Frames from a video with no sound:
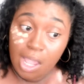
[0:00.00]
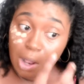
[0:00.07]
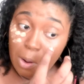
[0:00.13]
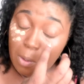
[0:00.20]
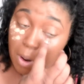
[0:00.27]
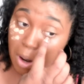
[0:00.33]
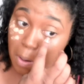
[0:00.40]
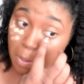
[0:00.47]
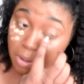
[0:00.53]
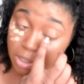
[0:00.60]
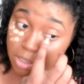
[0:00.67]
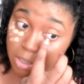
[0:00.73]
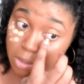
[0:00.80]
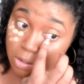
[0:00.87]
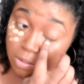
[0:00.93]
I don't want to
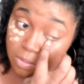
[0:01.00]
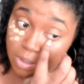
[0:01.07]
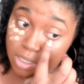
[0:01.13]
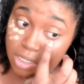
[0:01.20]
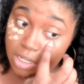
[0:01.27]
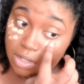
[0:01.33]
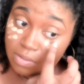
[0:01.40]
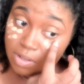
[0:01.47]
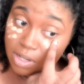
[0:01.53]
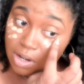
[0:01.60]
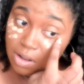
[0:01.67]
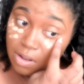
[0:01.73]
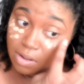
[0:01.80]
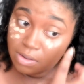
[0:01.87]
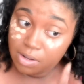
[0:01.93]
put too much of it
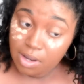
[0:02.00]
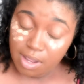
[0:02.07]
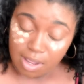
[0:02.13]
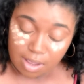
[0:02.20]
on